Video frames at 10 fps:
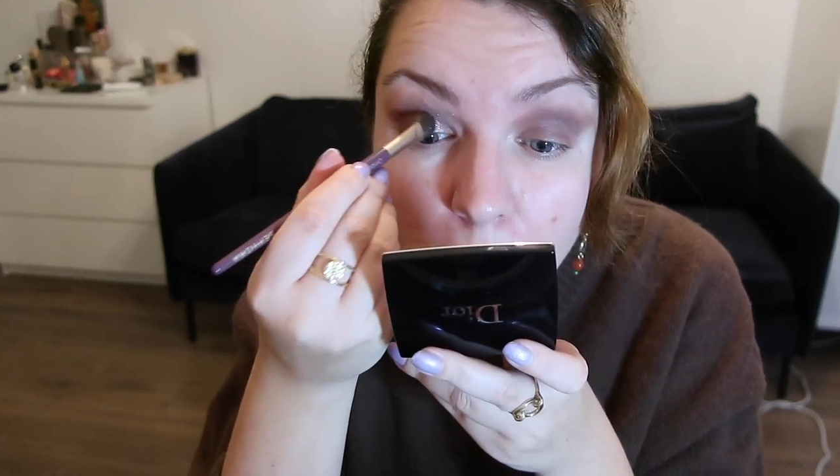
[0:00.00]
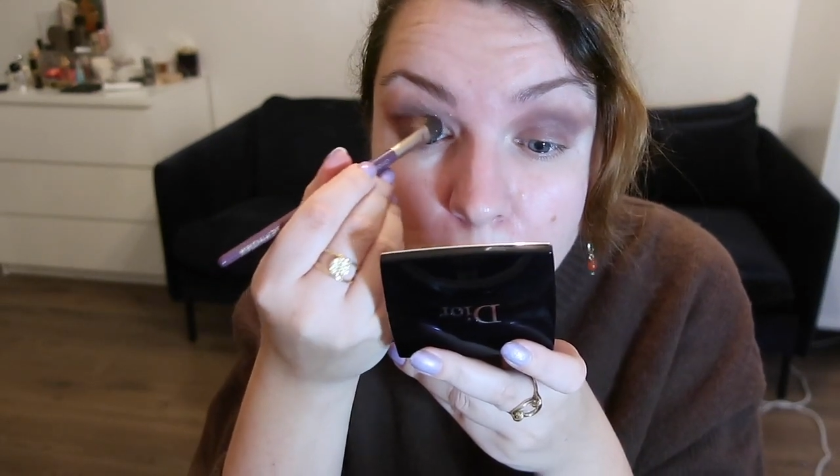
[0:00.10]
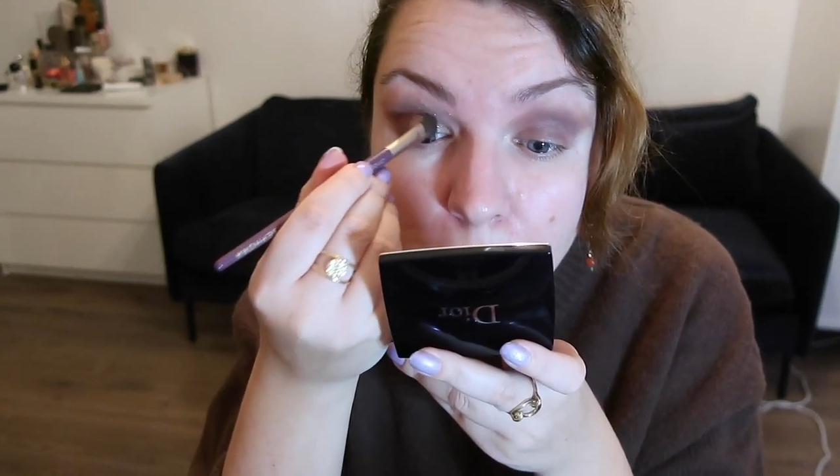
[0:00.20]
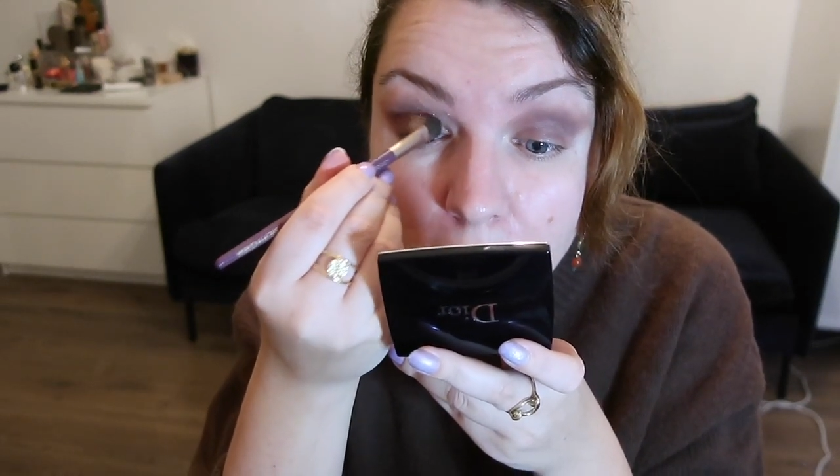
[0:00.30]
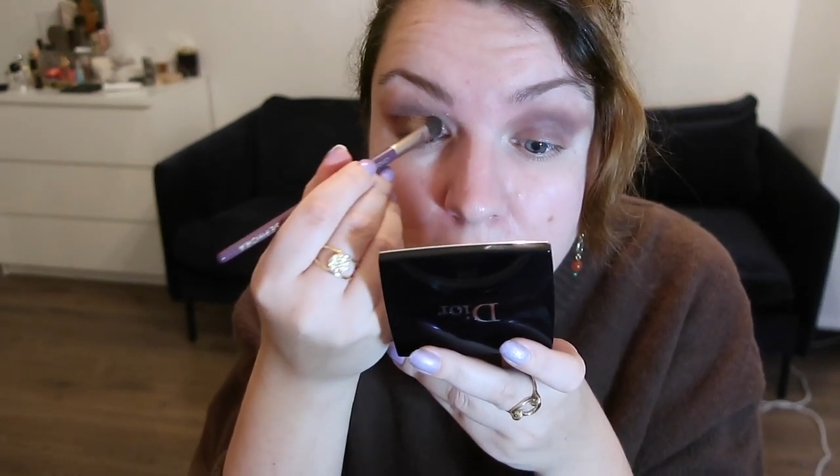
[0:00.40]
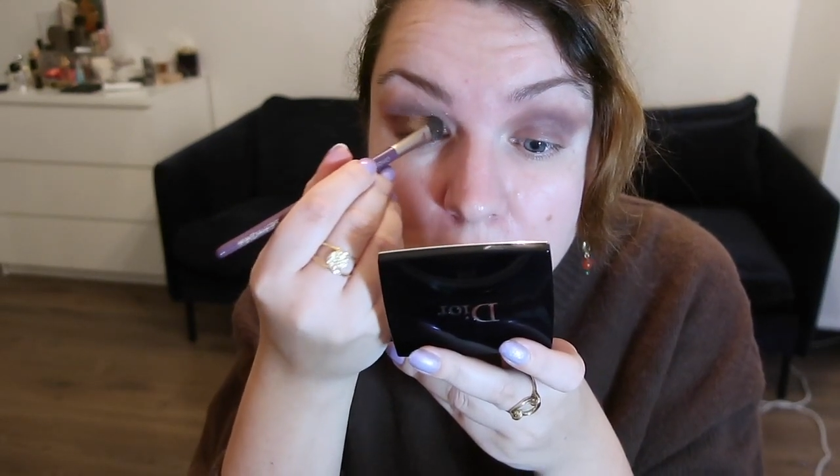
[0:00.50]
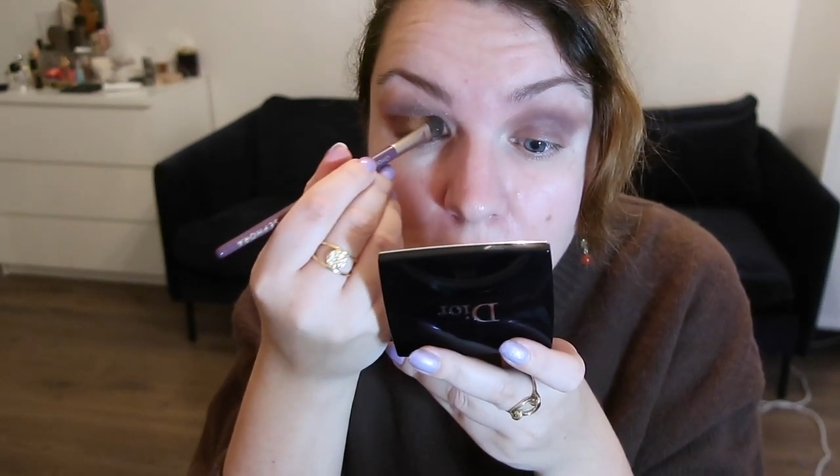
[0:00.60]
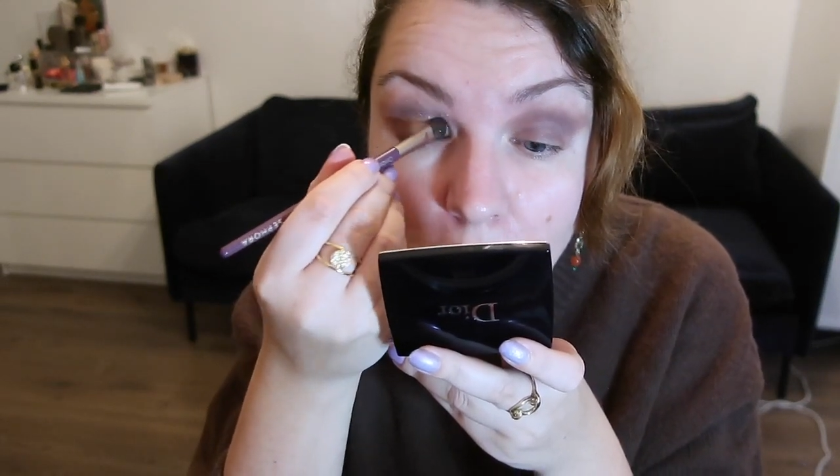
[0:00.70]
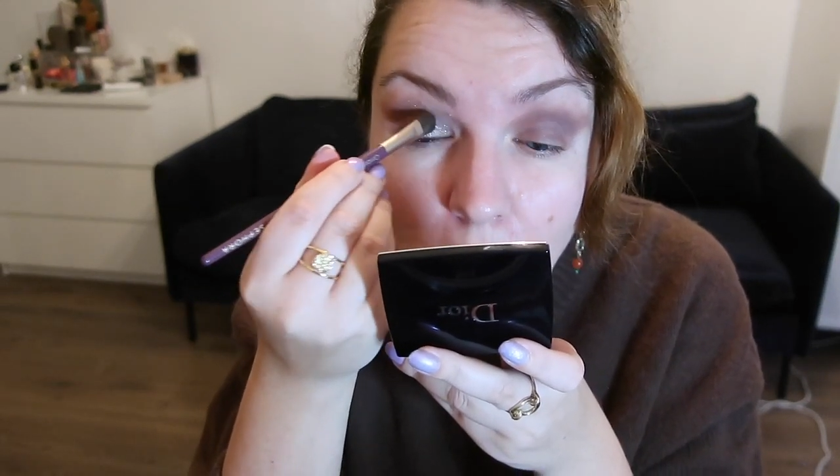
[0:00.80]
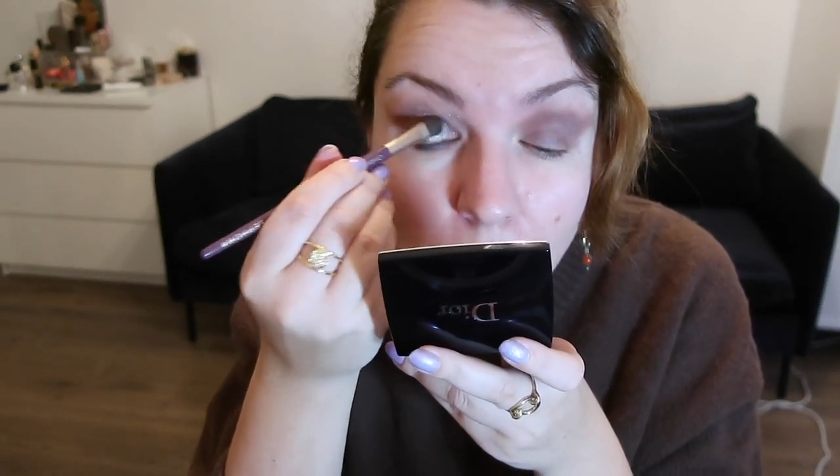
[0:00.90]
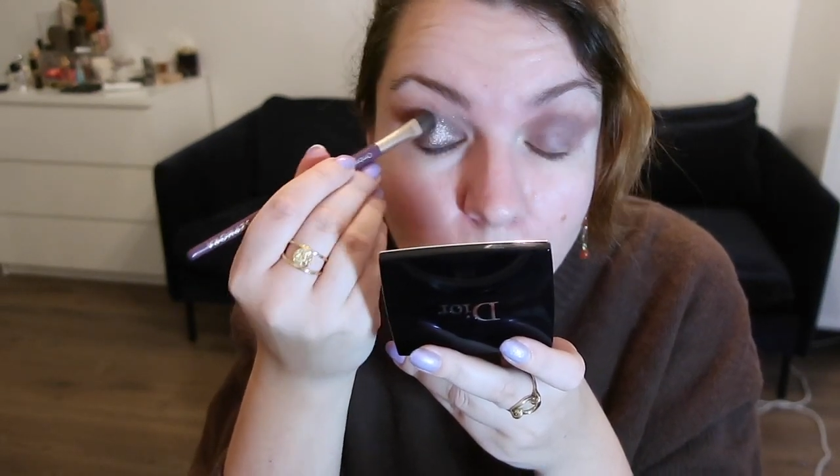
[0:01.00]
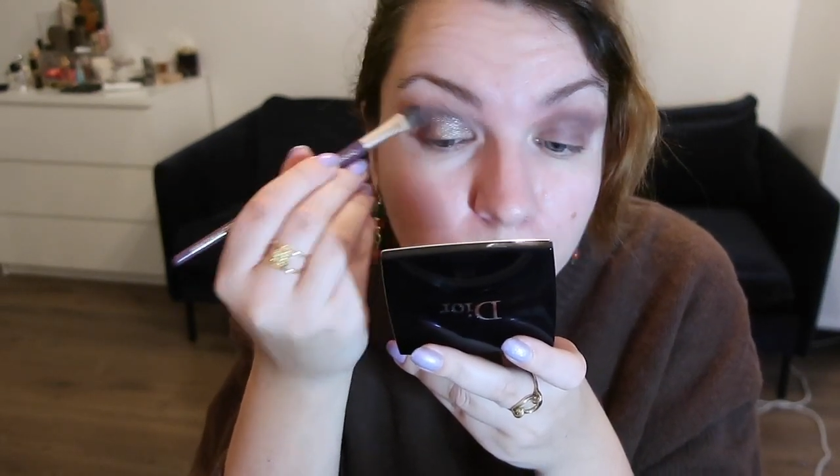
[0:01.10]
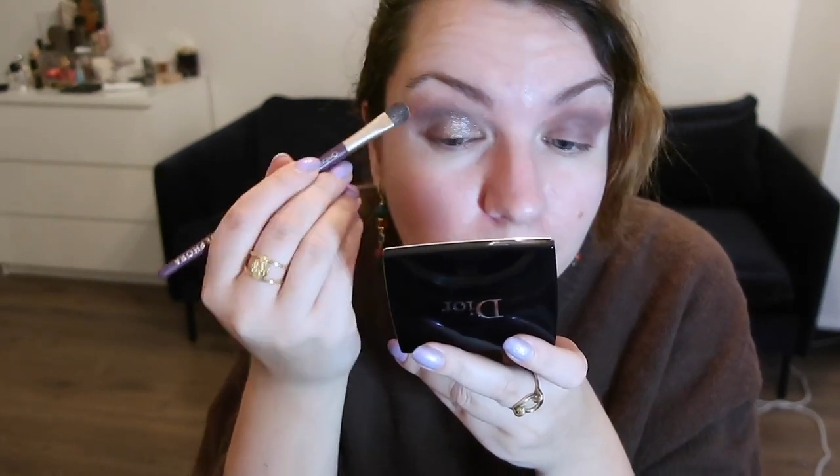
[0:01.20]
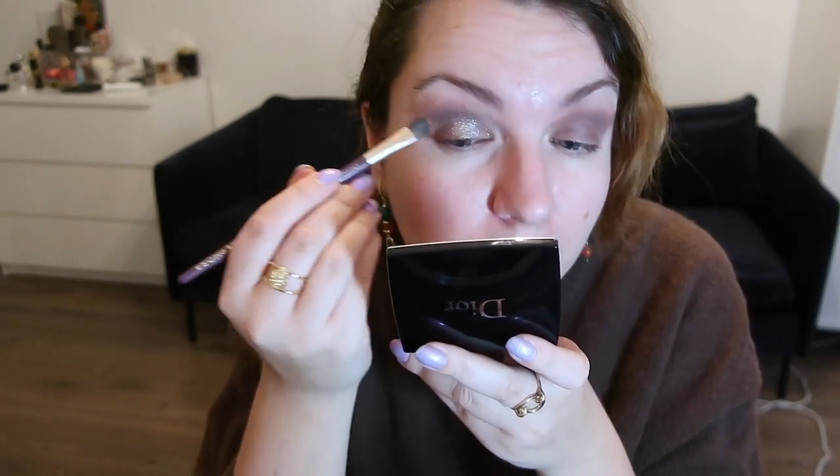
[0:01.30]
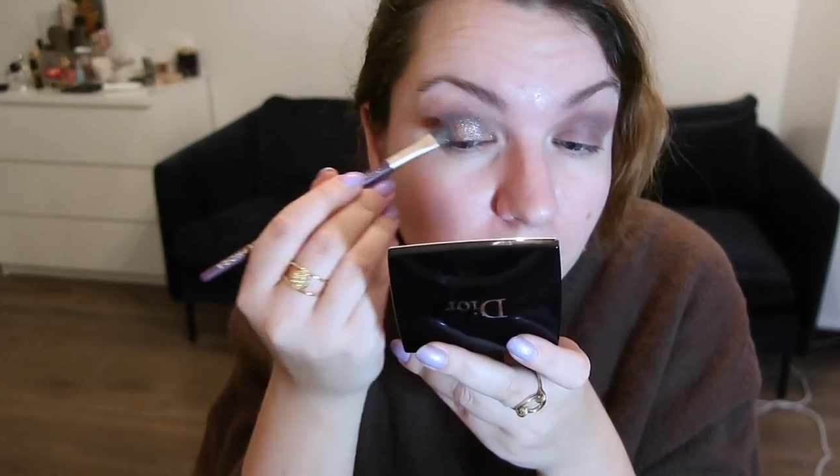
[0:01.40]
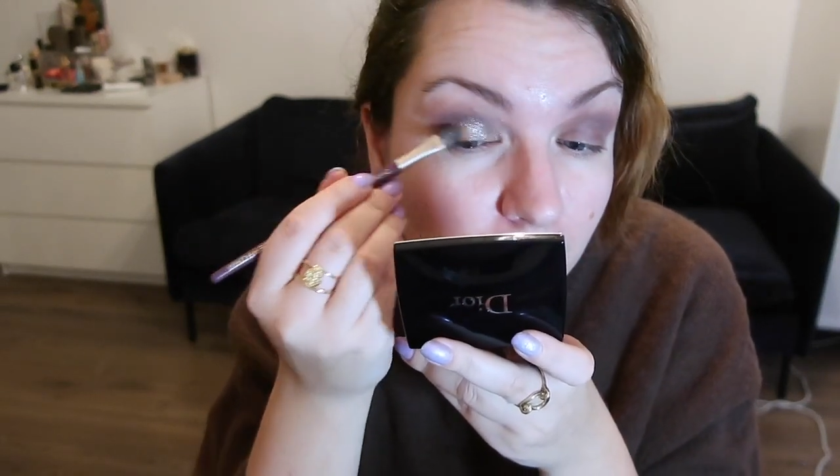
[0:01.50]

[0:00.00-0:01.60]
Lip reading: multi-chrome